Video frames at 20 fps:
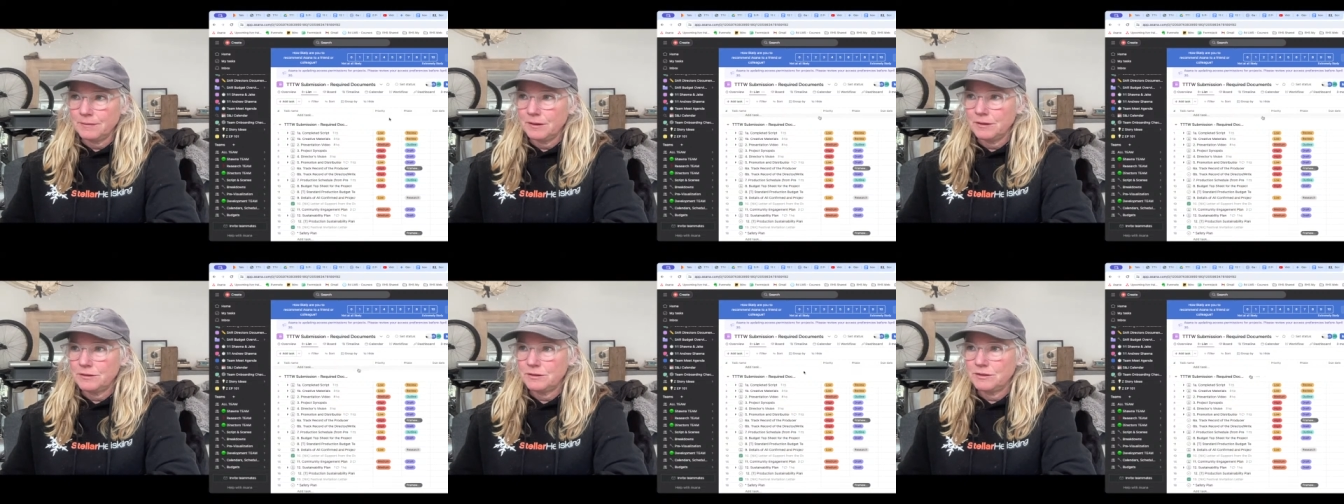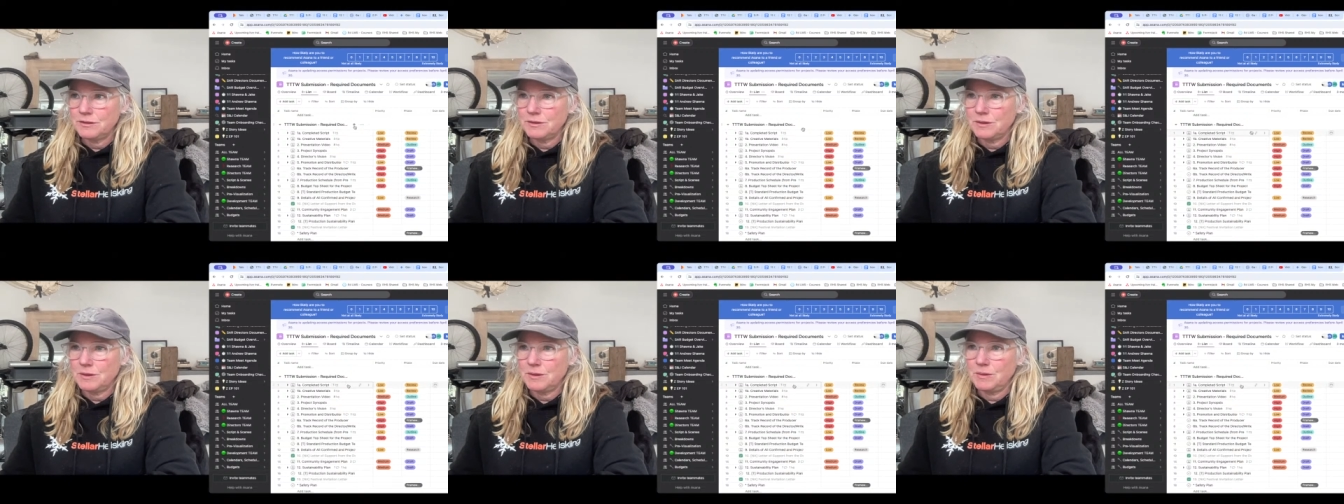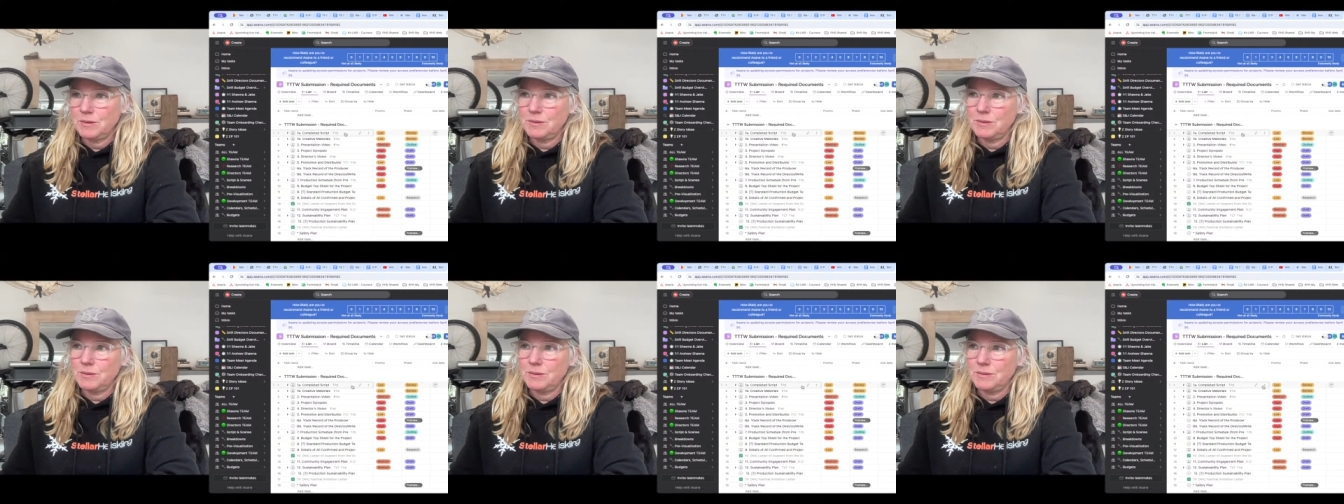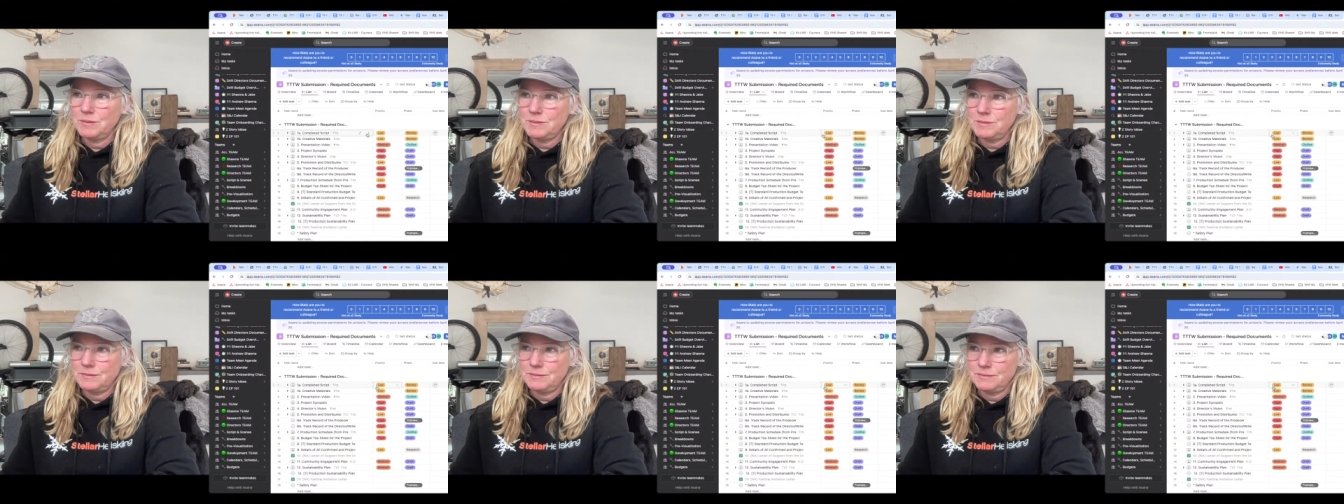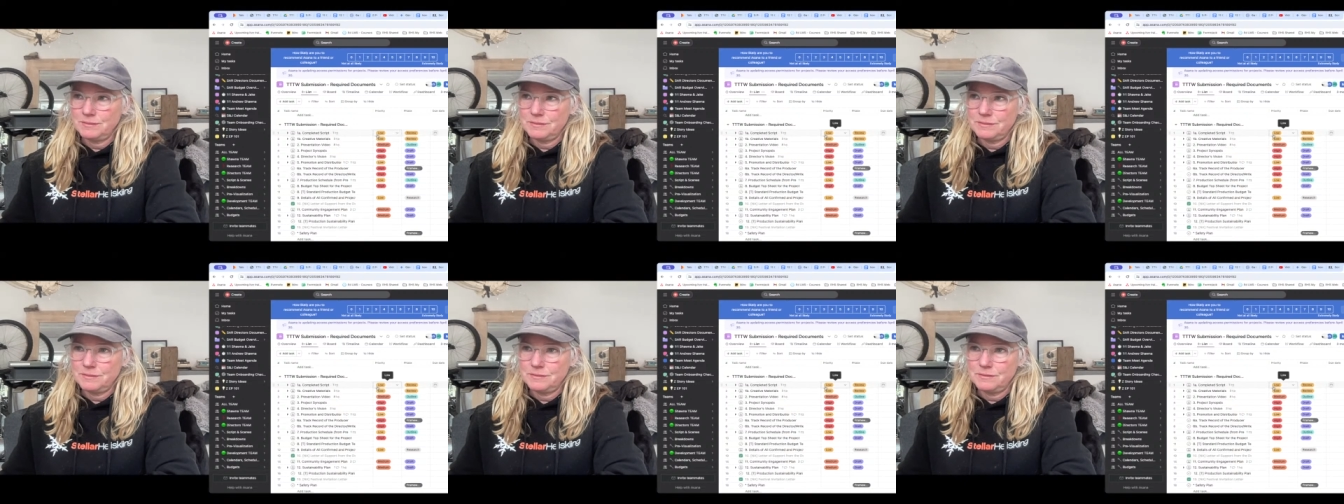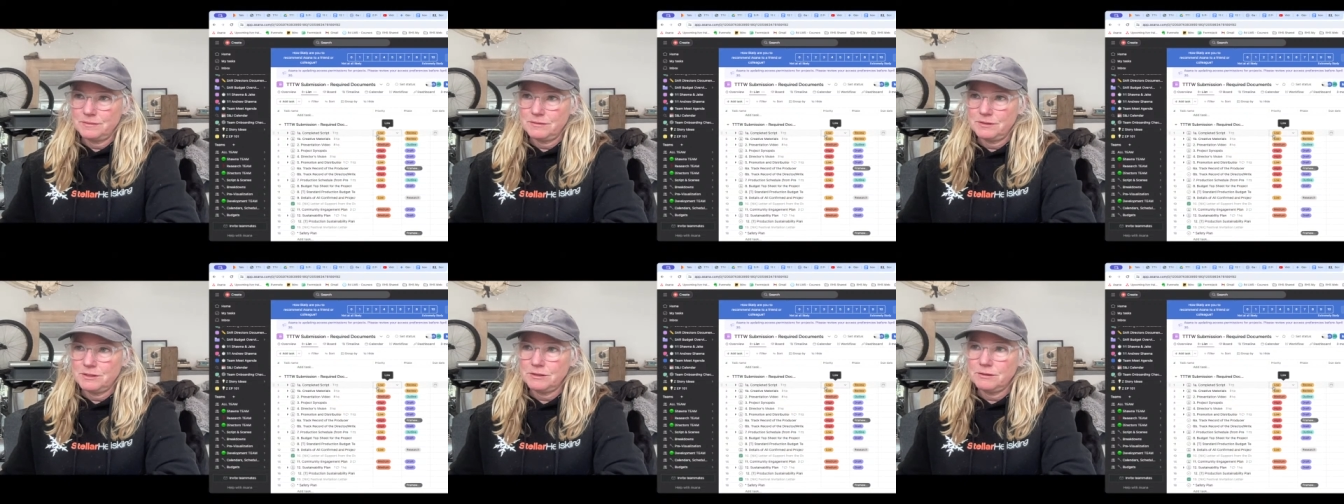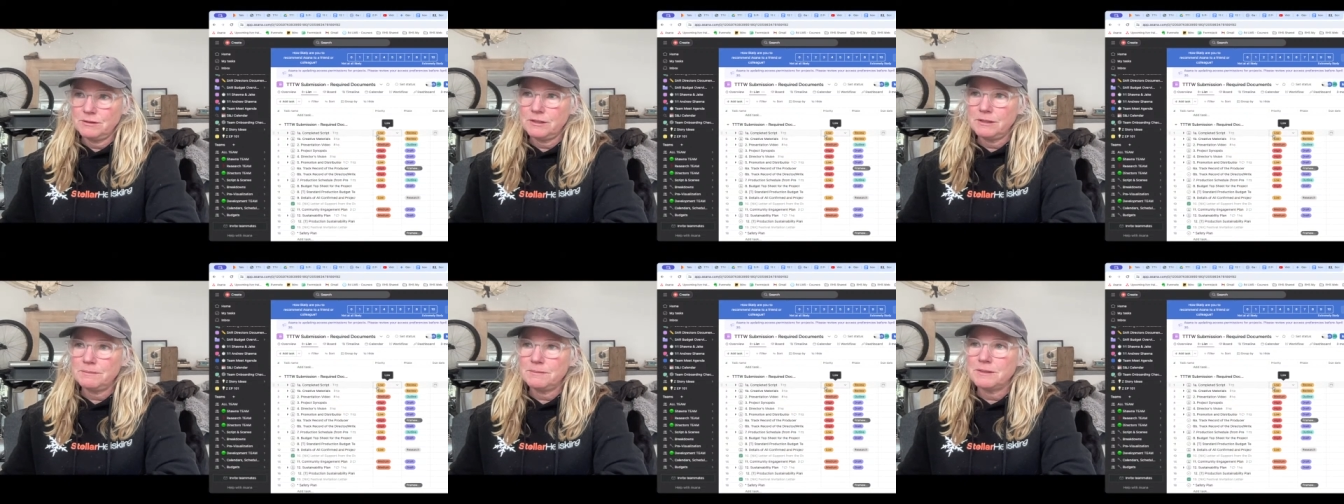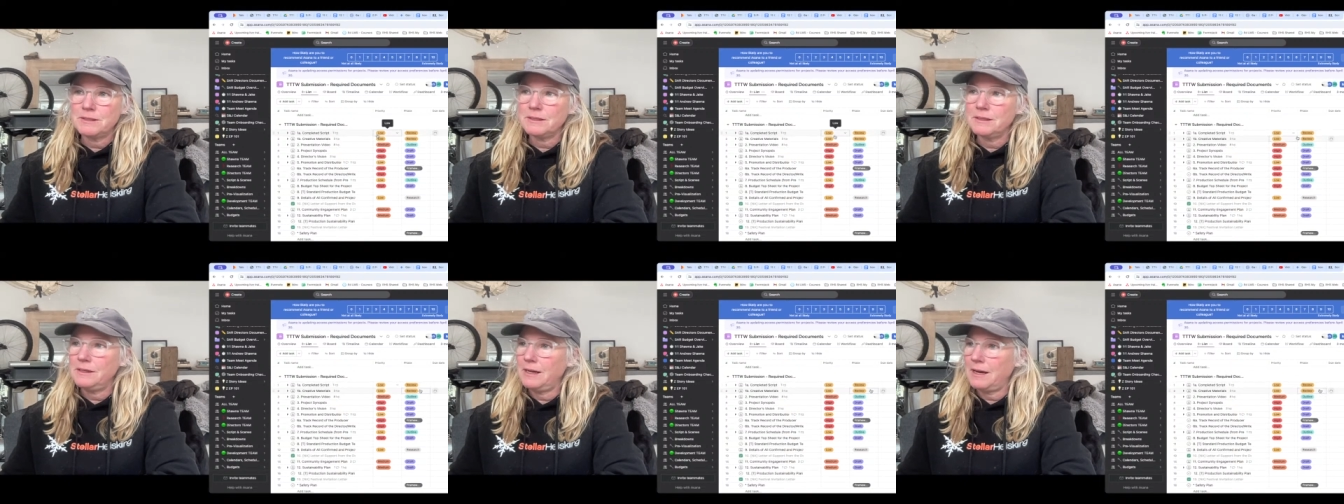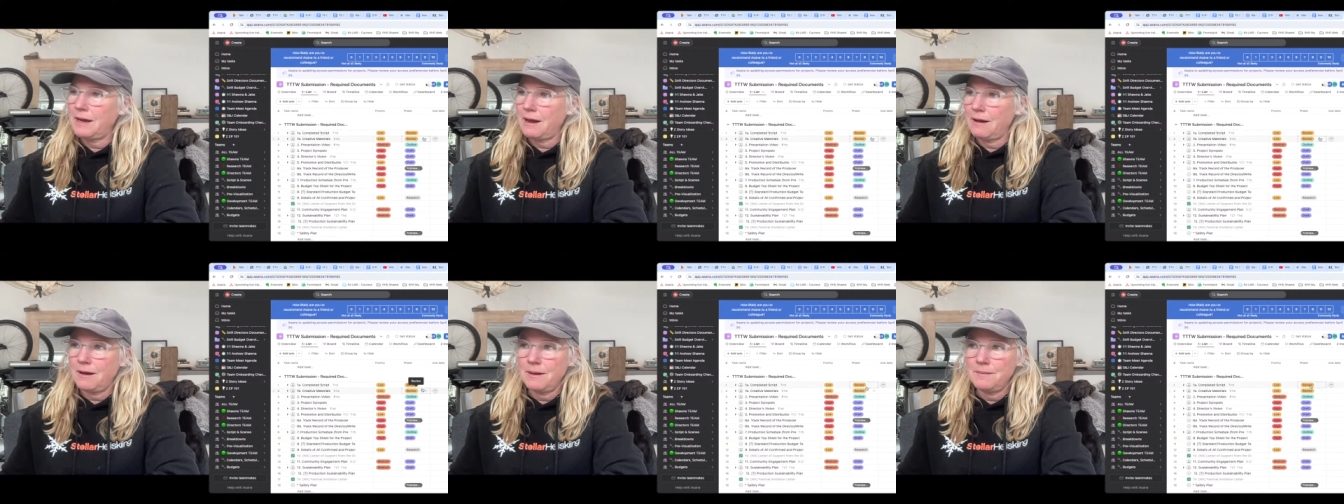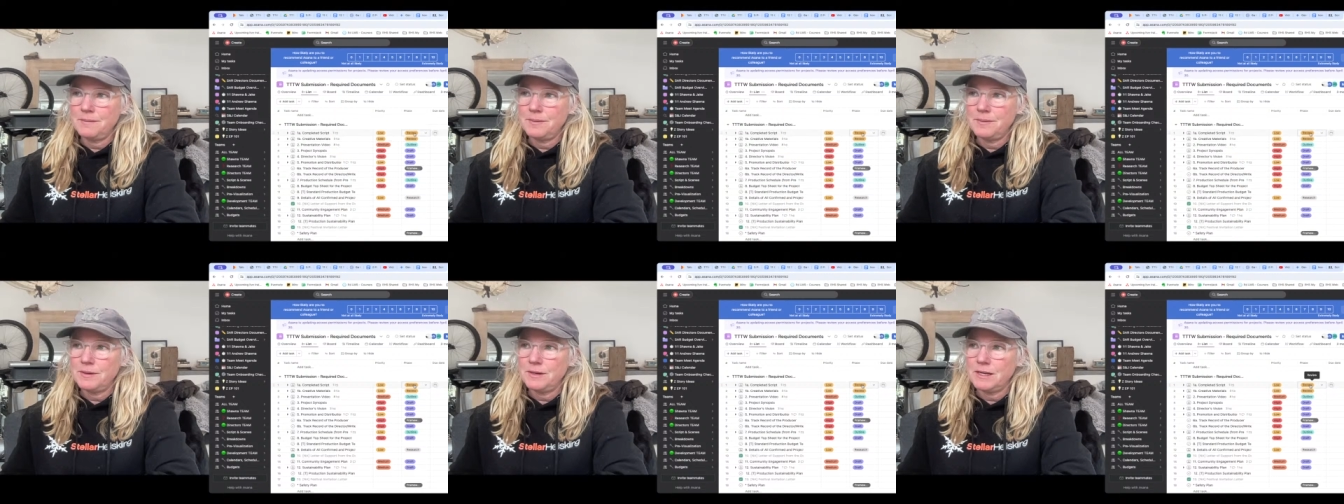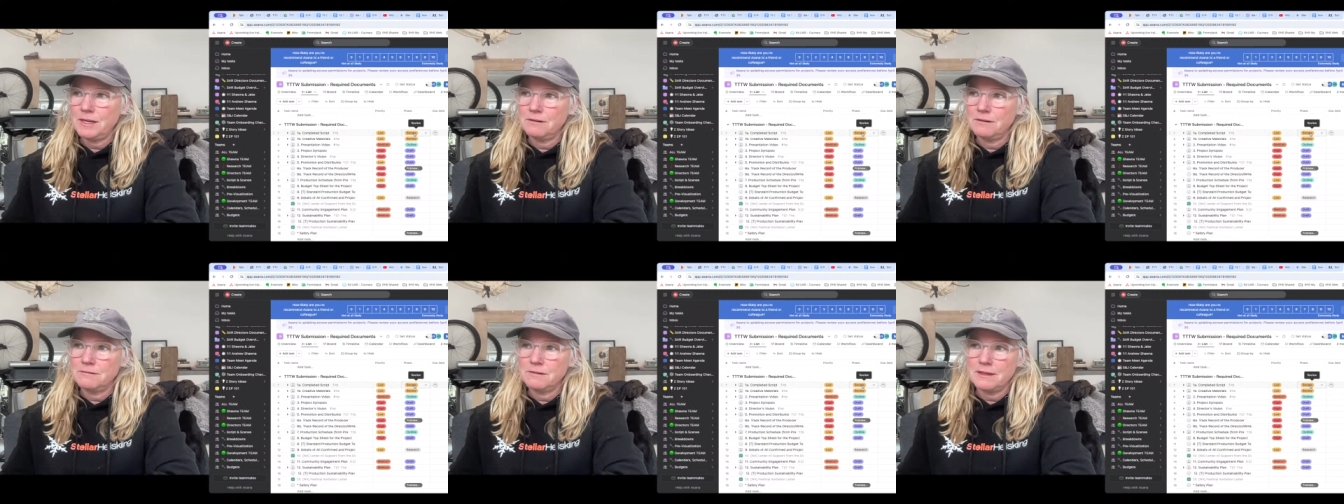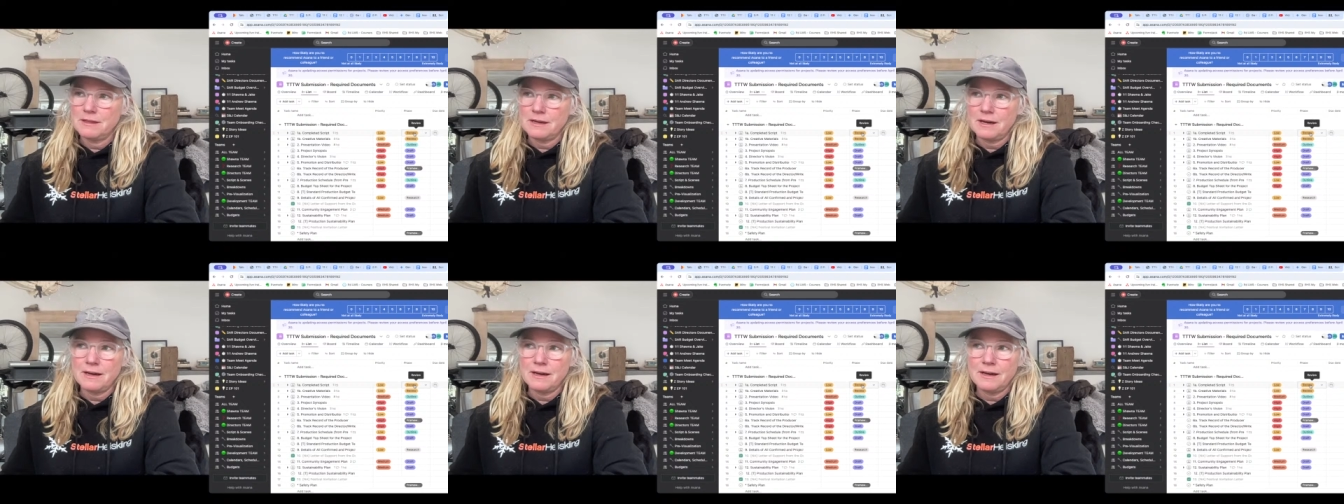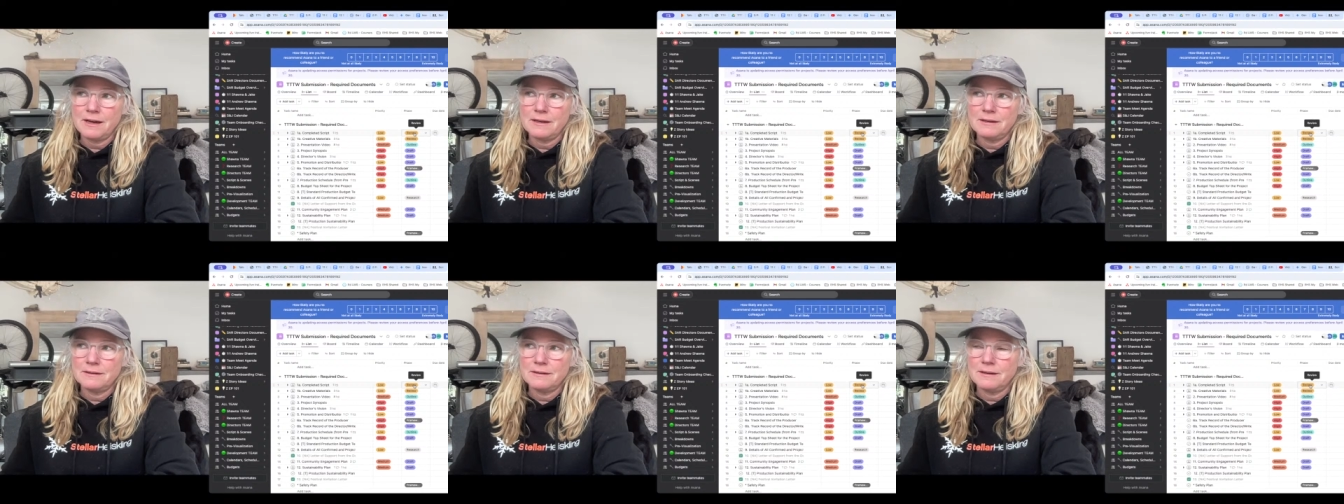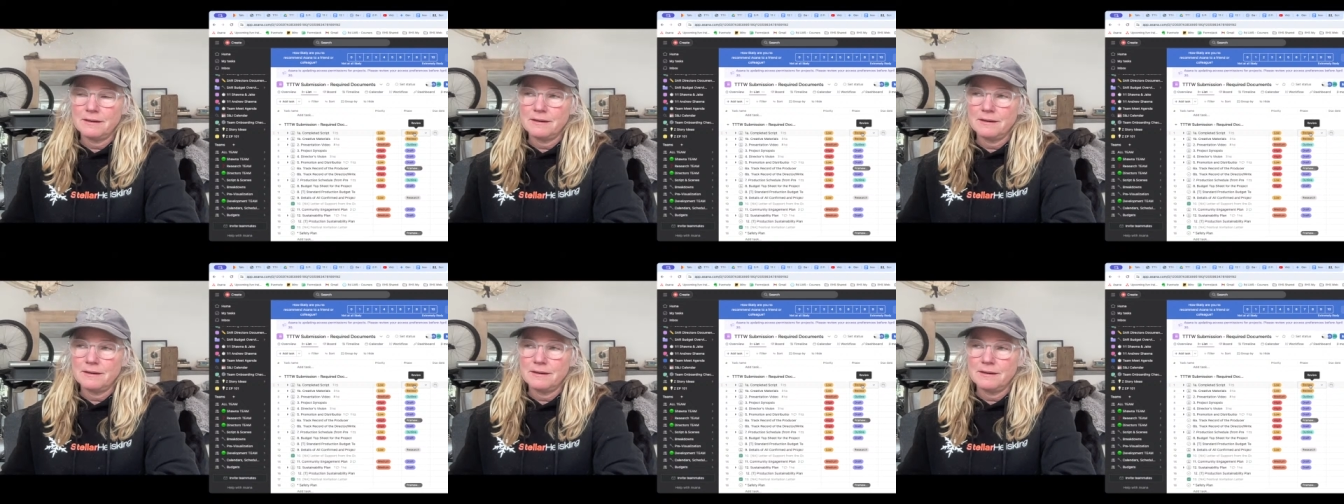So script, yeah, I'm pretty good with that.